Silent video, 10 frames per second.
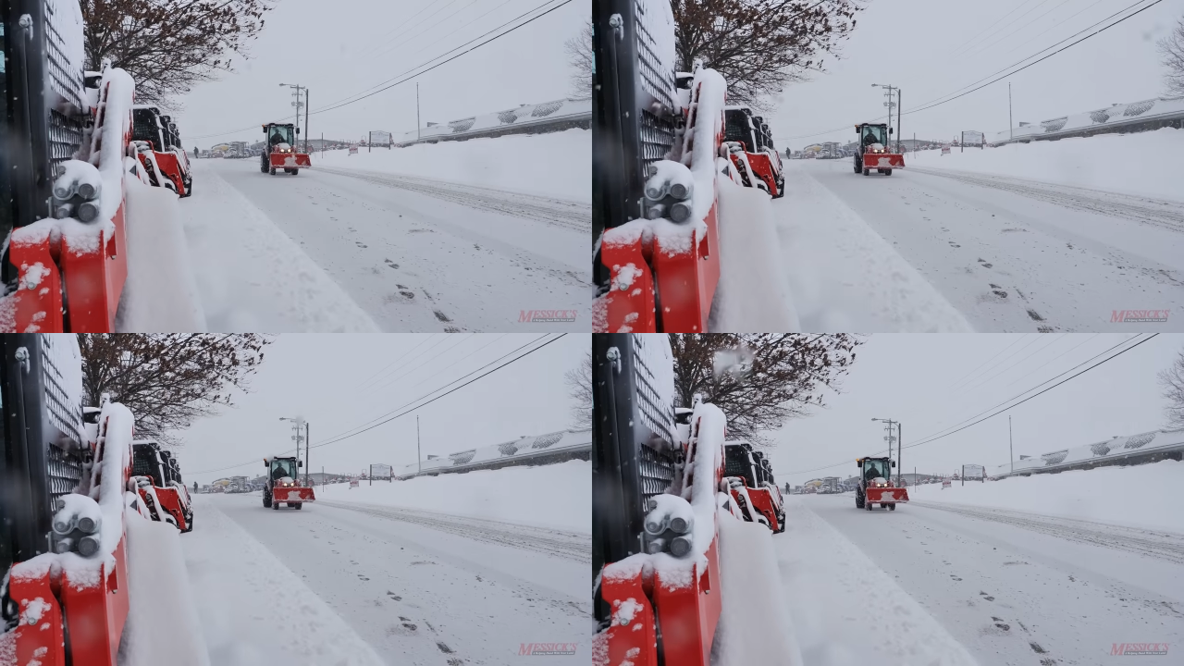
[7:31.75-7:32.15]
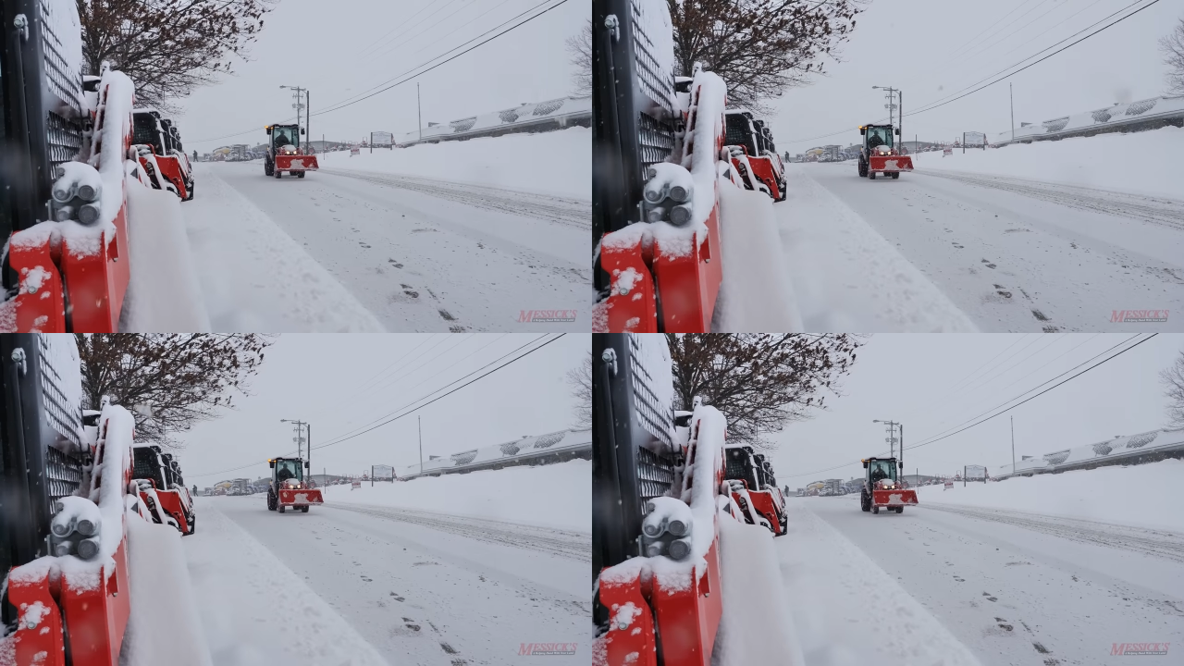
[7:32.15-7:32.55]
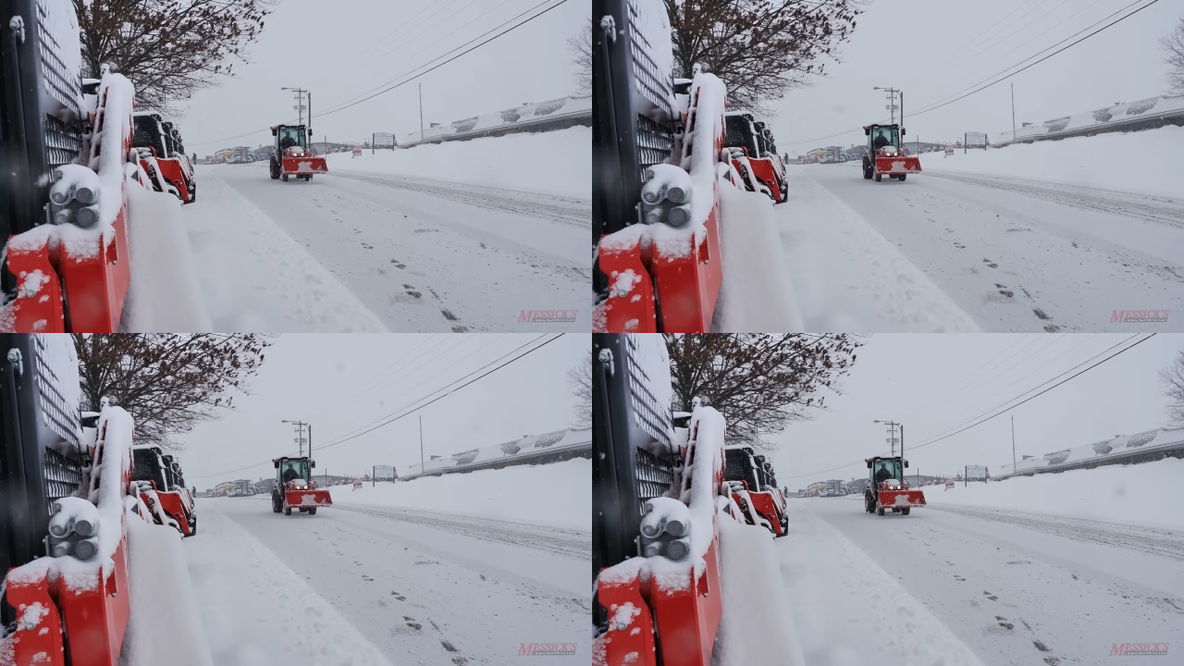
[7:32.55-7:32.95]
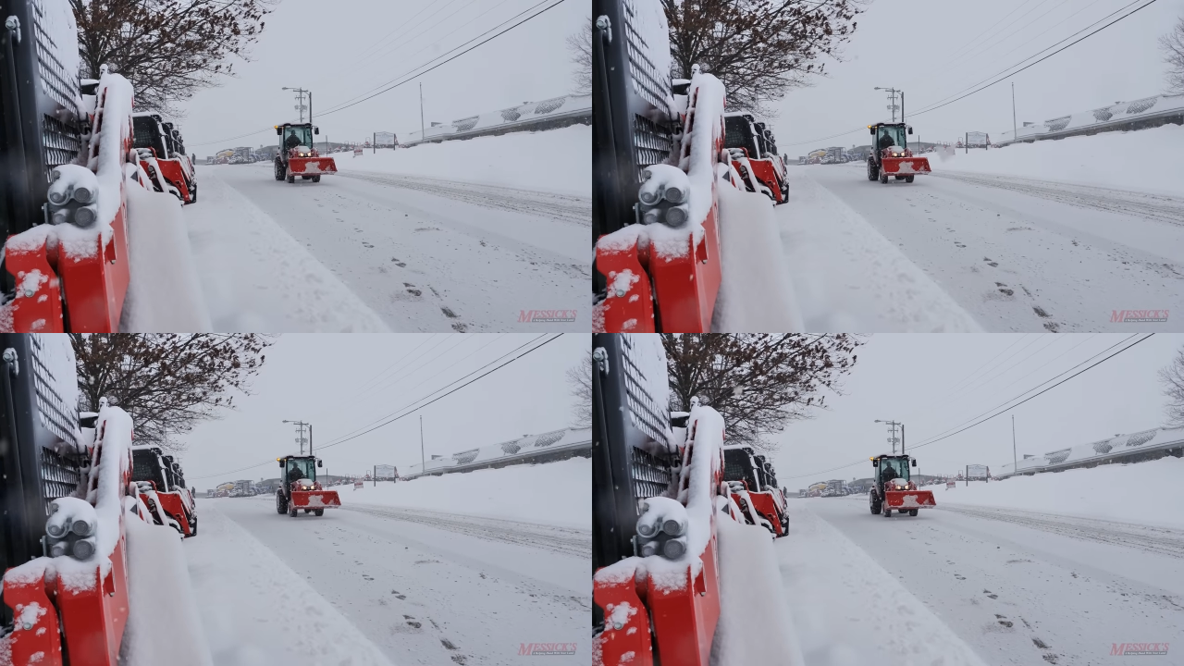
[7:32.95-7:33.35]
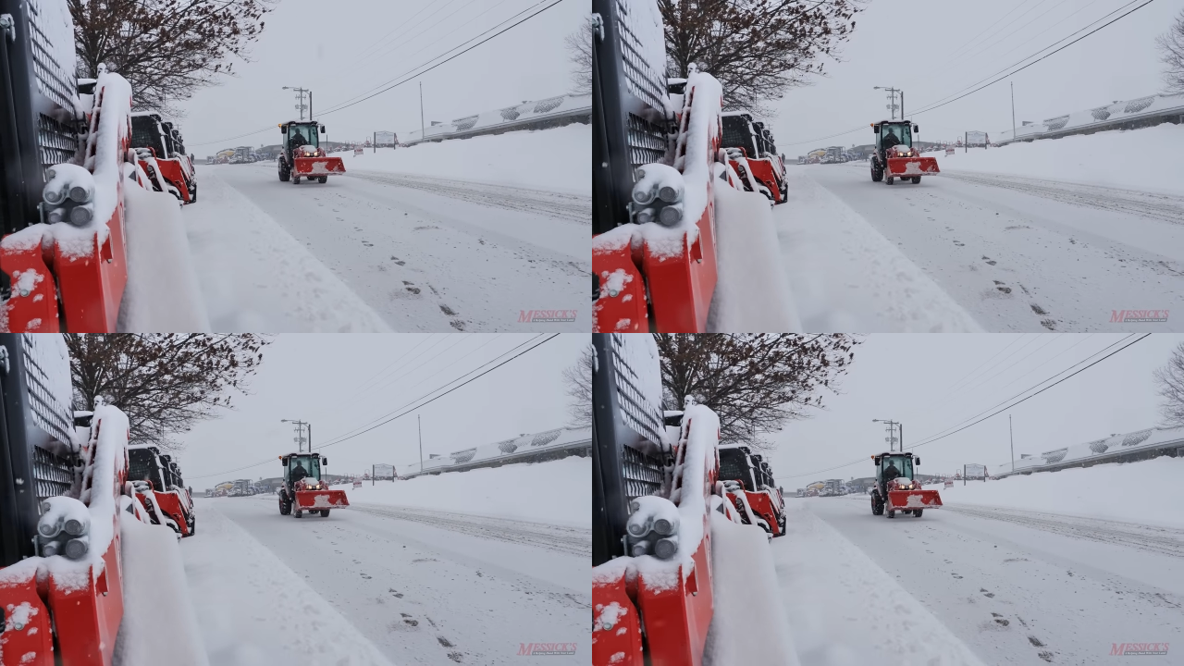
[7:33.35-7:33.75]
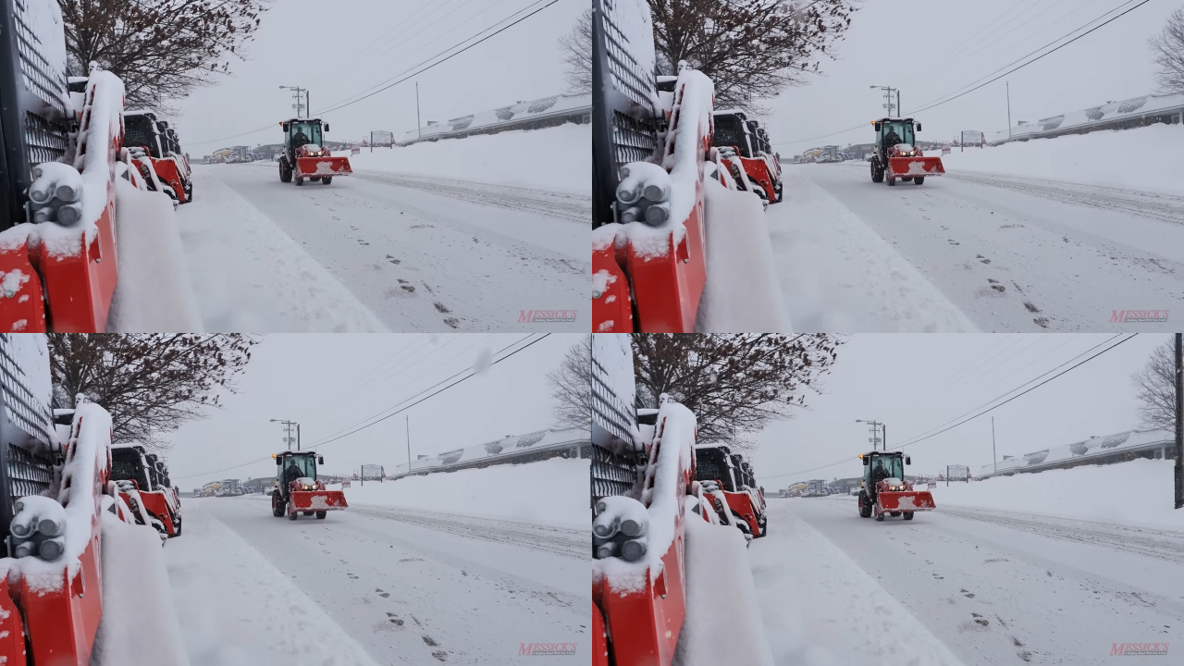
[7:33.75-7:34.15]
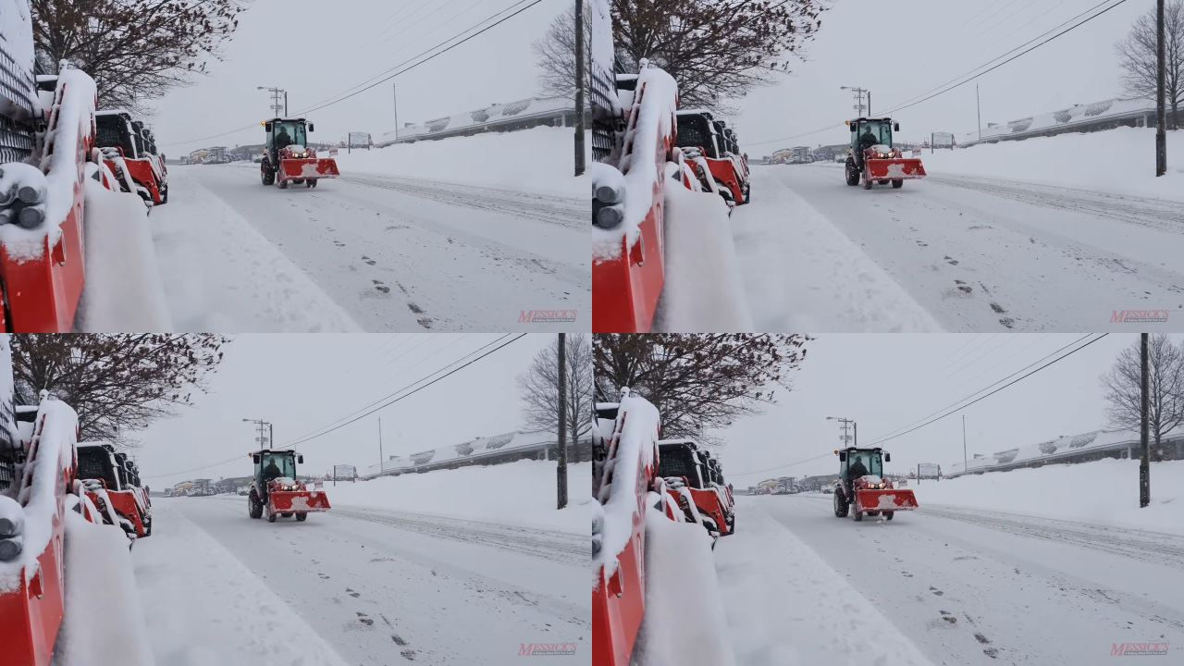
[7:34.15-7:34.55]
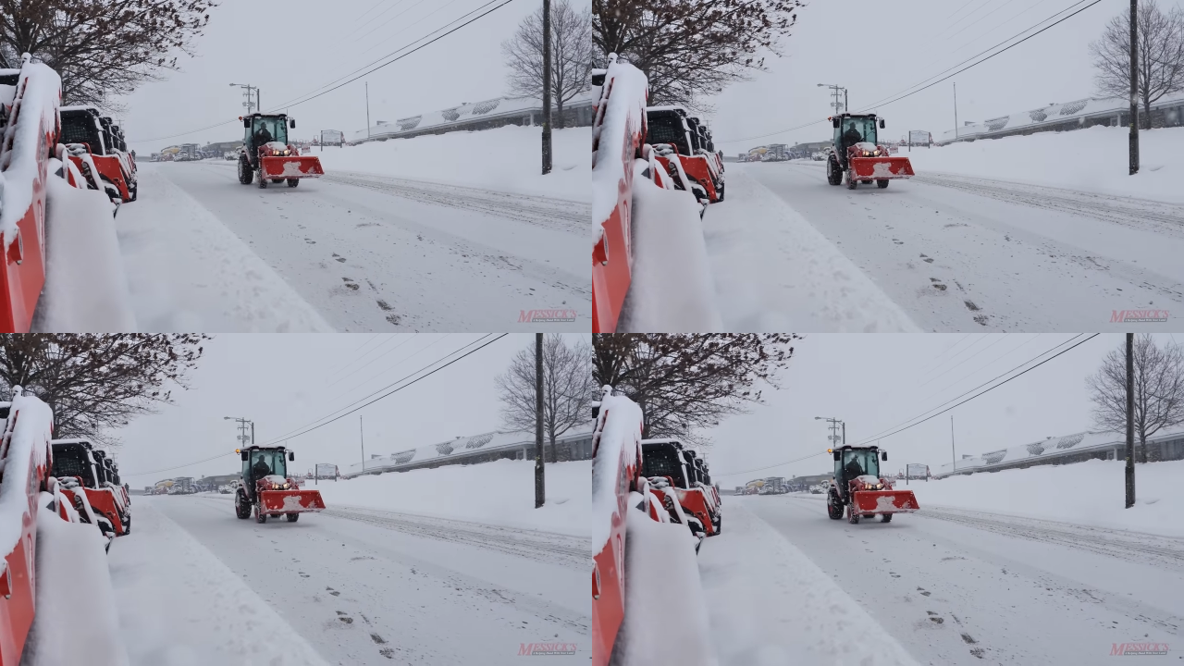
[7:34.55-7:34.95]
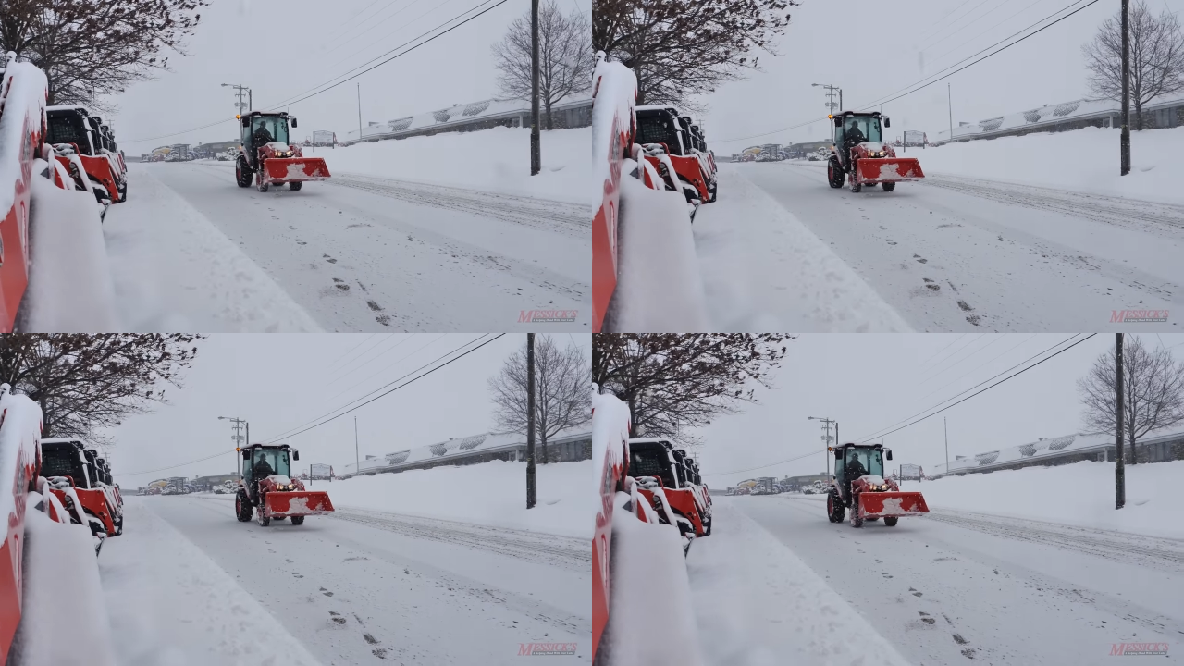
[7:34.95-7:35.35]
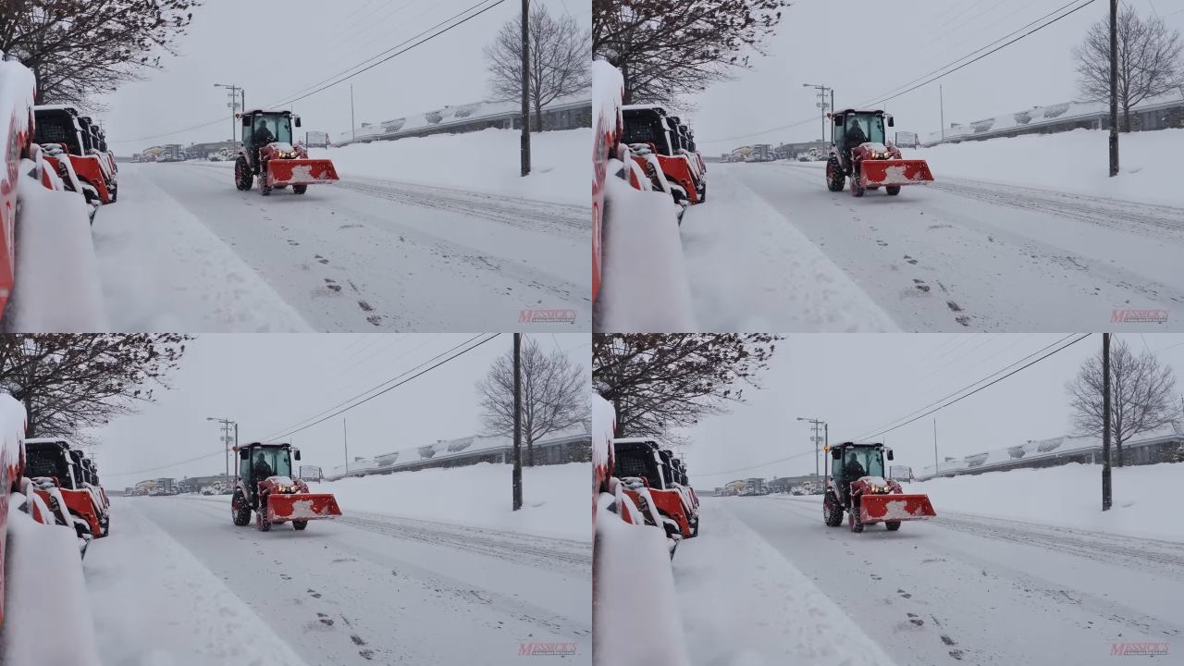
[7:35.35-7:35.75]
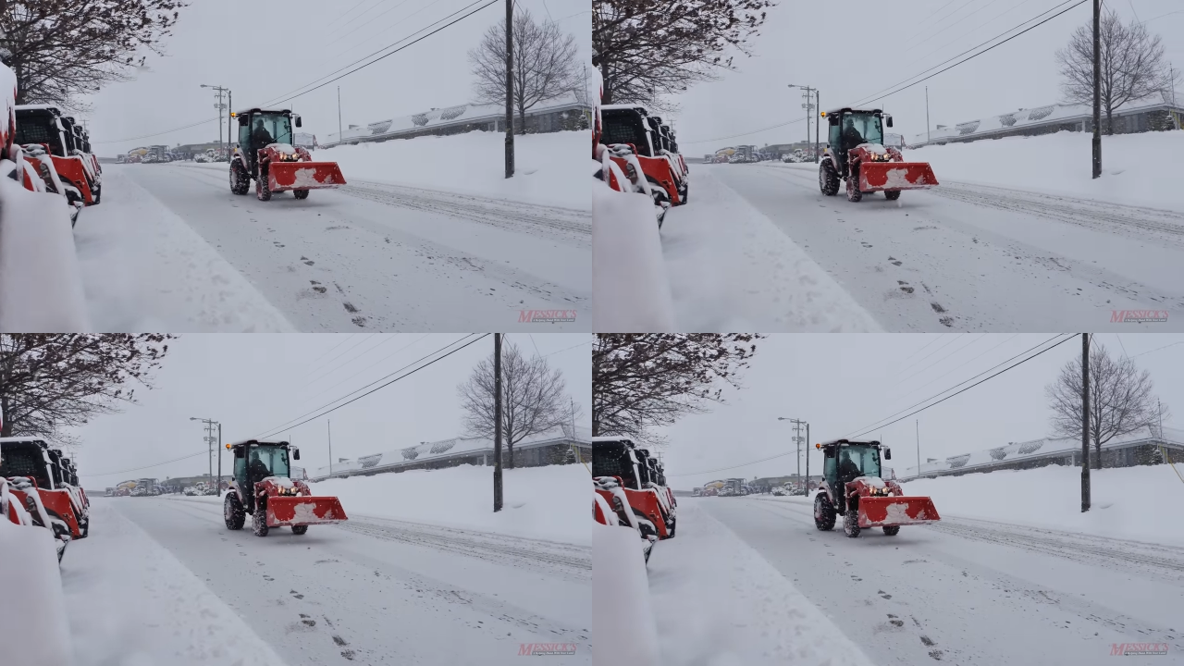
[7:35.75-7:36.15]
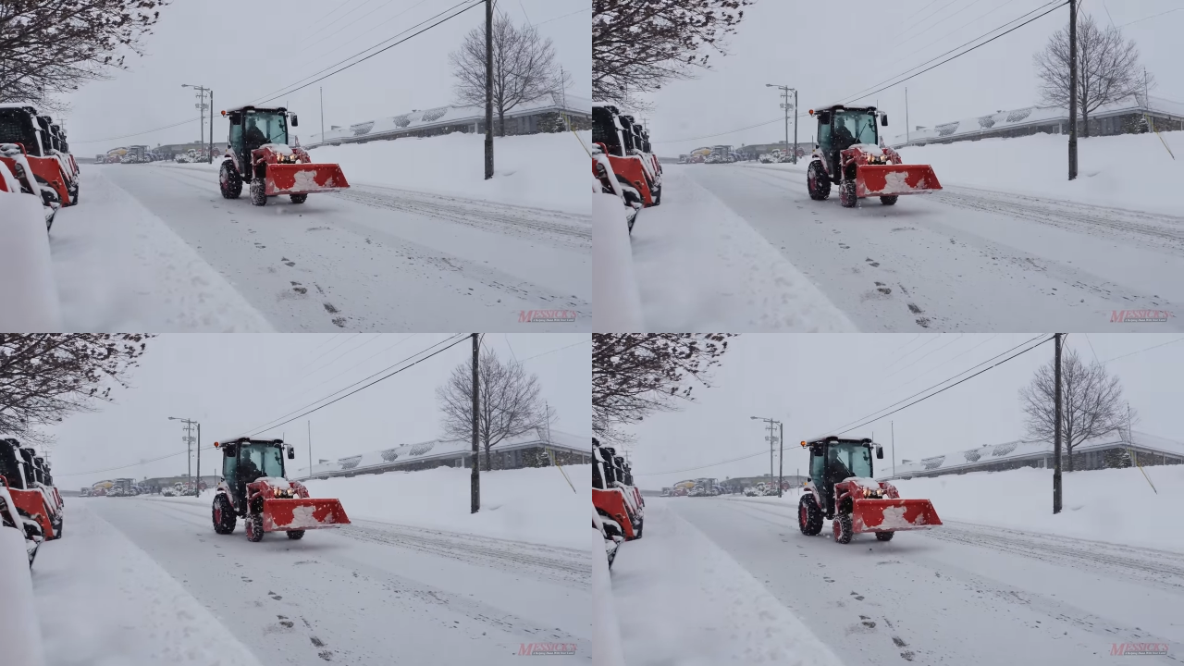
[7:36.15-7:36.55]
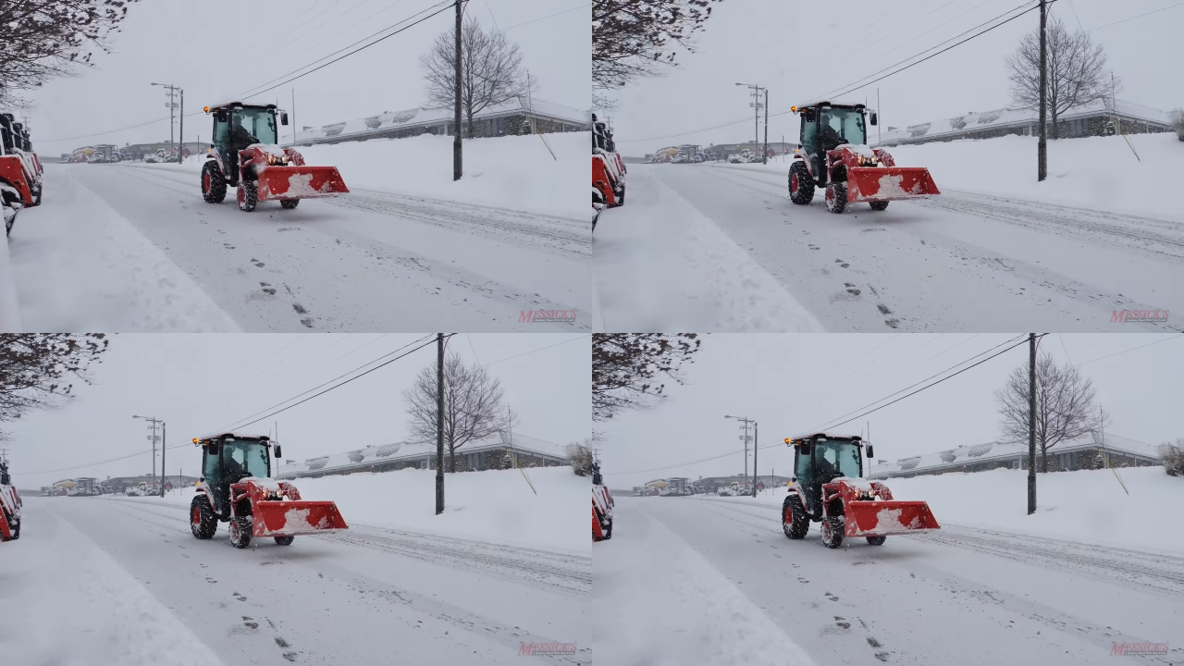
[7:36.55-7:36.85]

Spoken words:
Nobody's mouth can be seen.